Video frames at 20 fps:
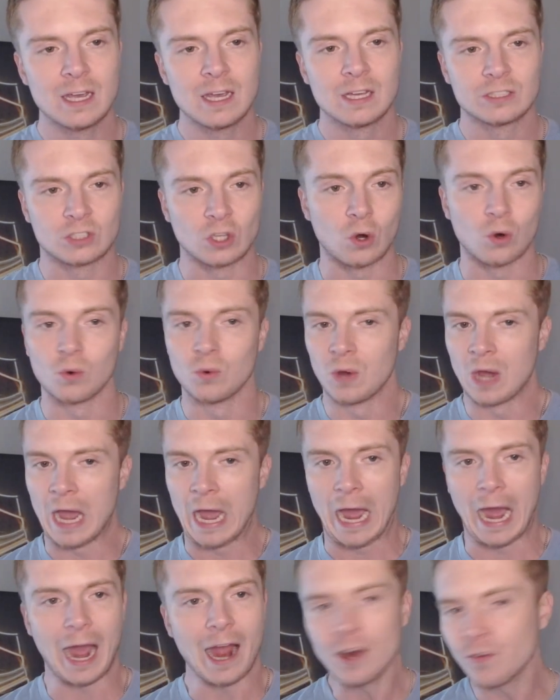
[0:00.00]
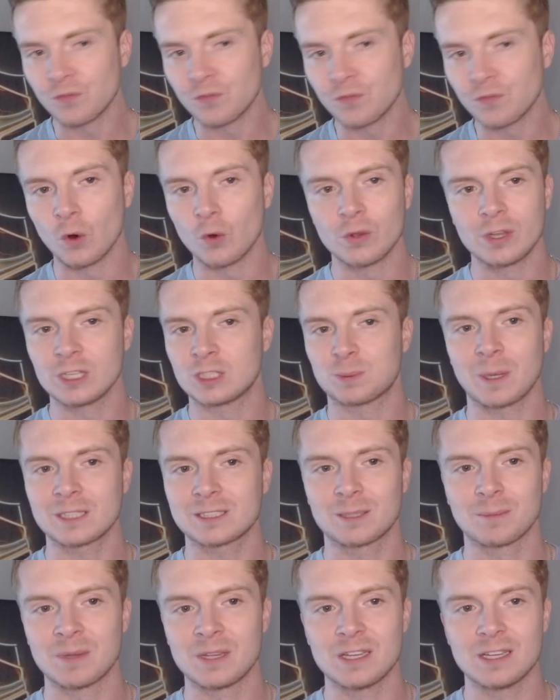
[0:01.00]
So I fully expect
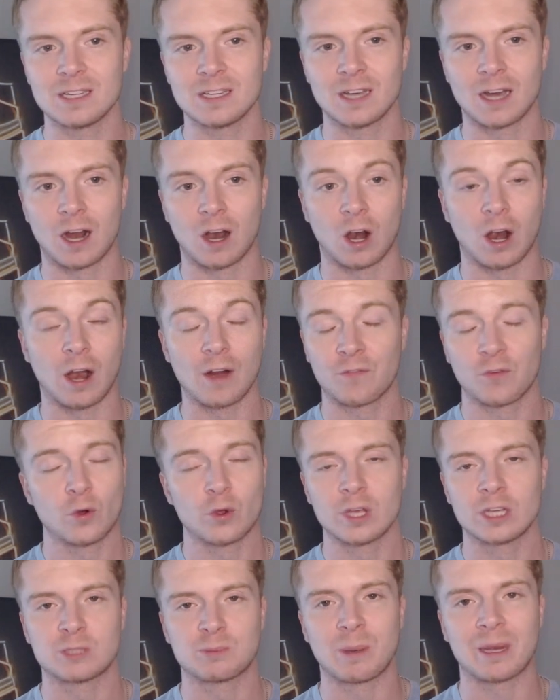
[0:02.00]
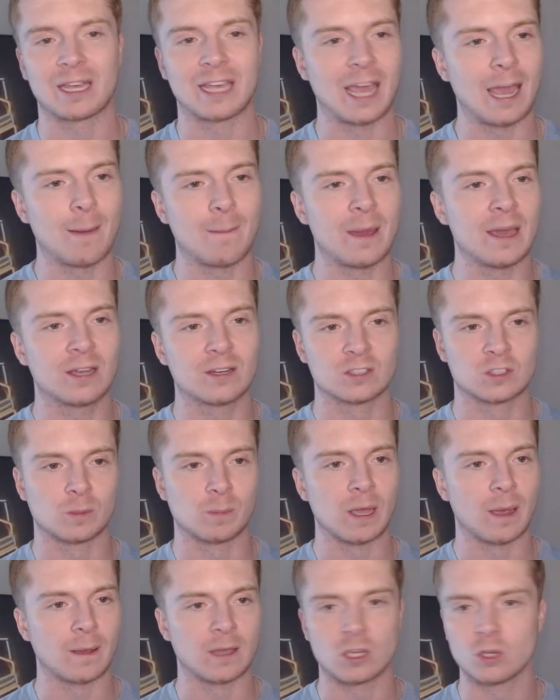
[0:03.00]
Cam Akers to
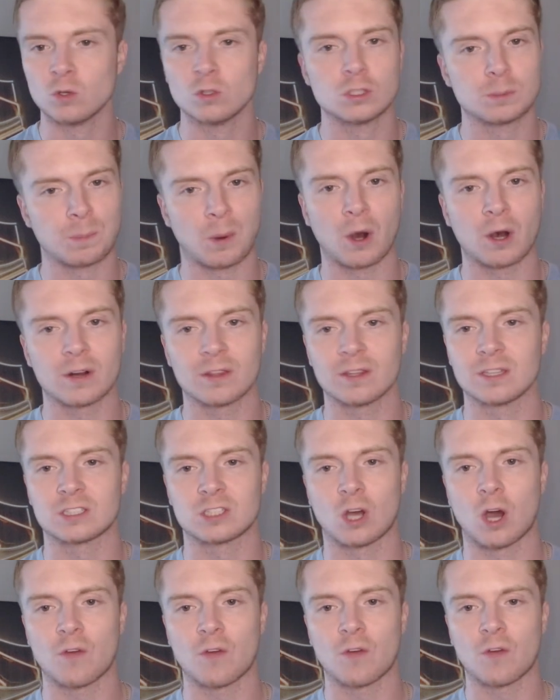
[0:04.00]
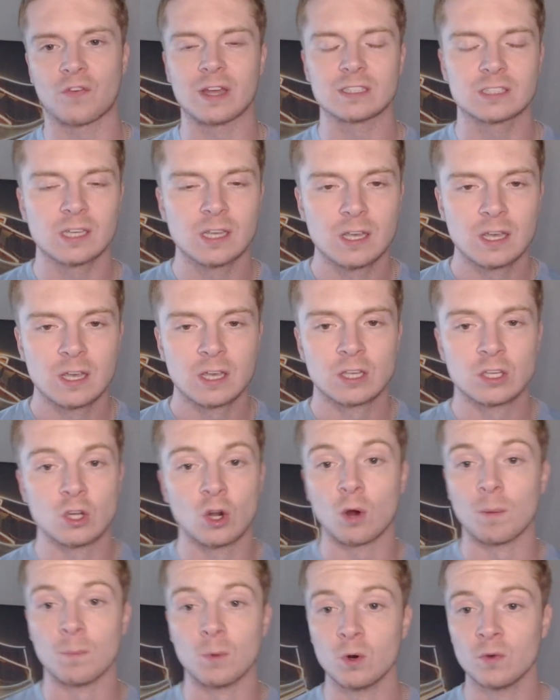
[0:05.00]
be a huge part of this offense, you
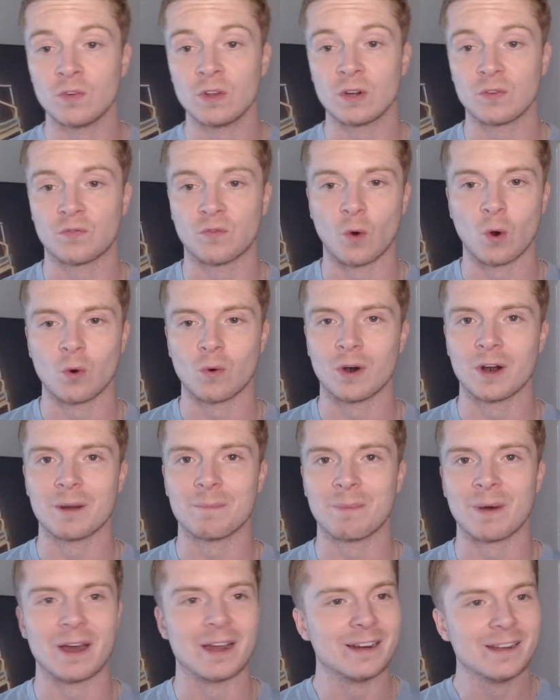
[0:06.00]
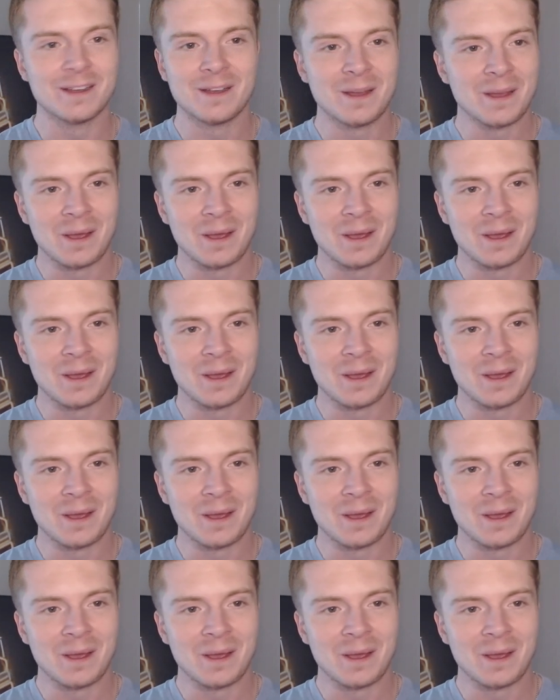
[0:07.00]
know, moving forward, but